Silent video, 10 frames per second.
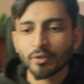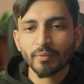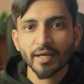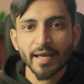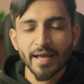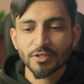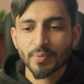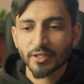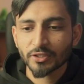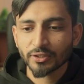in my Ads
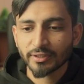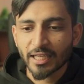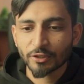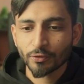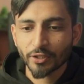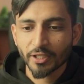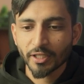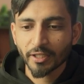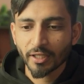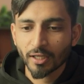Manager dashboard.
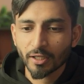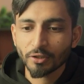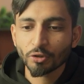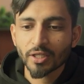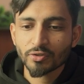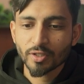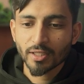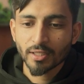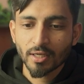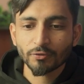Here you can
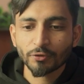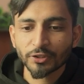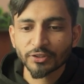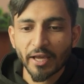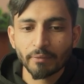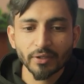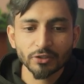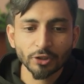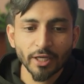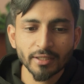see the first
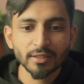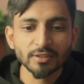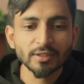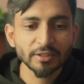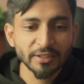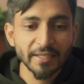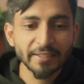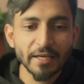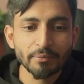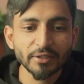campaigns. Okay, it's the scaling
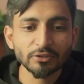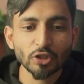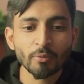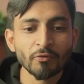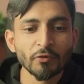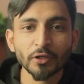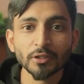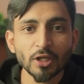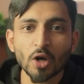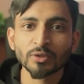campaigns, top of funnel.
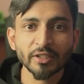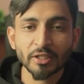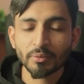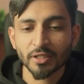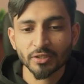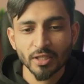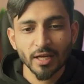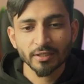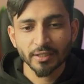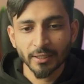The objective is
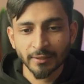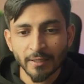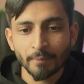sales.